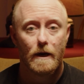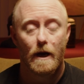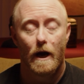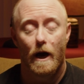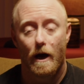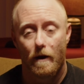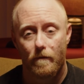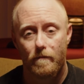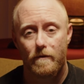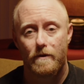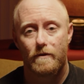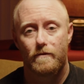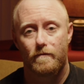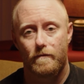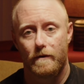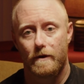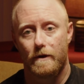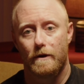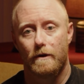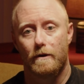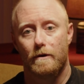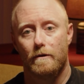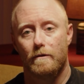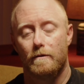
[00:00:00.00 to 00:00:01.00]
of this
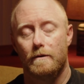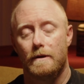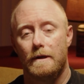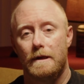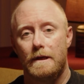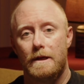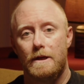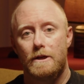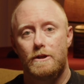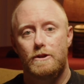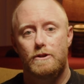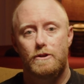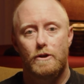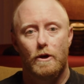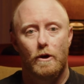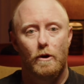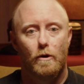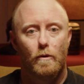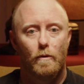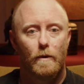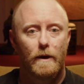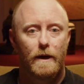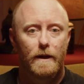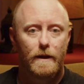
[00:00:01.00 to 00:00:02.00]
video.
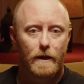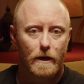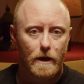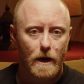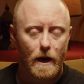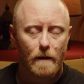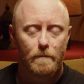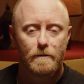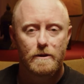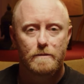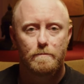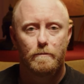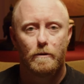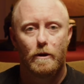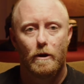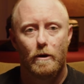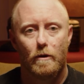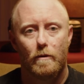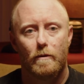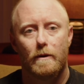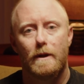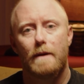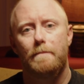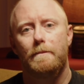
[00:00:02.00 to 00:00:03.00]
So in the comments below,
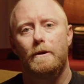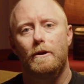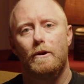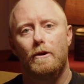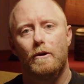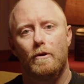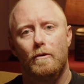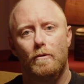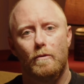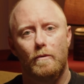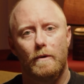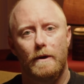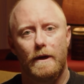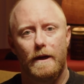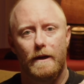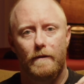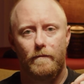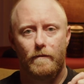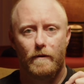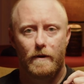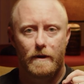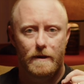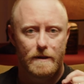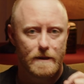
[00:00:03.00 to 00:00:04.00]
let me know
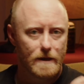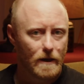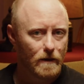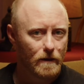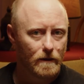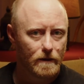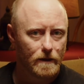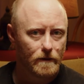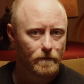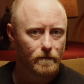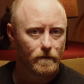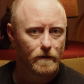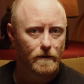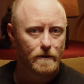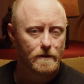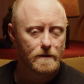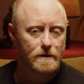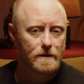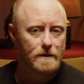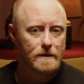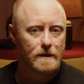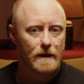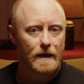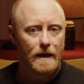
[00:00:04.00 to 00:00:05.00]
if you could tell a
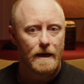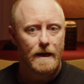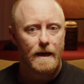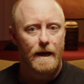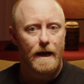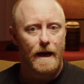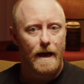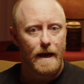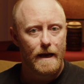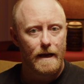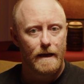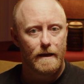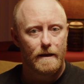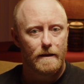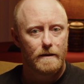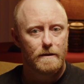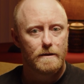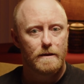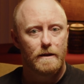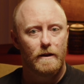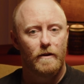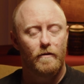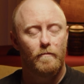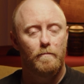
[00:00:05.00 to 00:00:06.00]
difference and
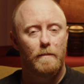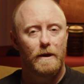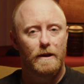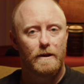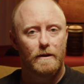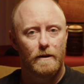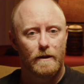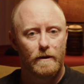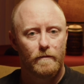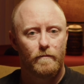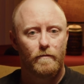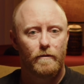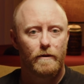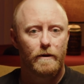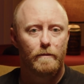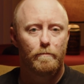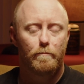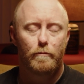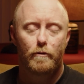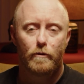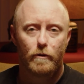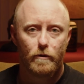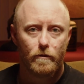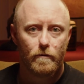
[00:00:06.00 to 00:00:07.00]
if my delivery
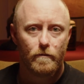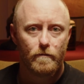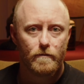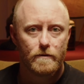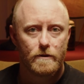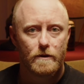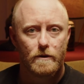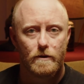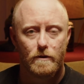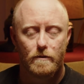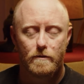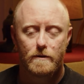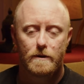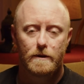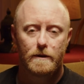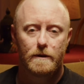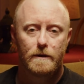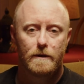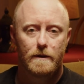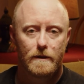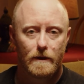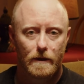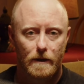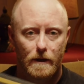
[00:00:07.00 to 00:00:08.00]
improves using
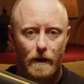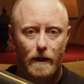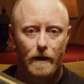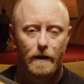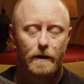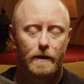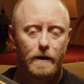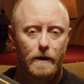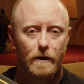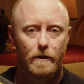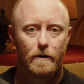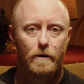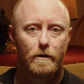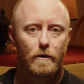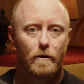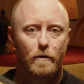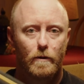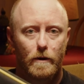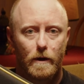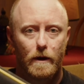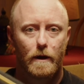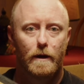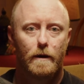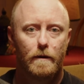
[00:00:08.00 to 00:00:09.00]
the Glide Gear or
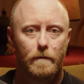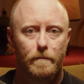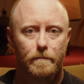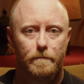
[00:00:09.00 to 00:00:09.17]
not.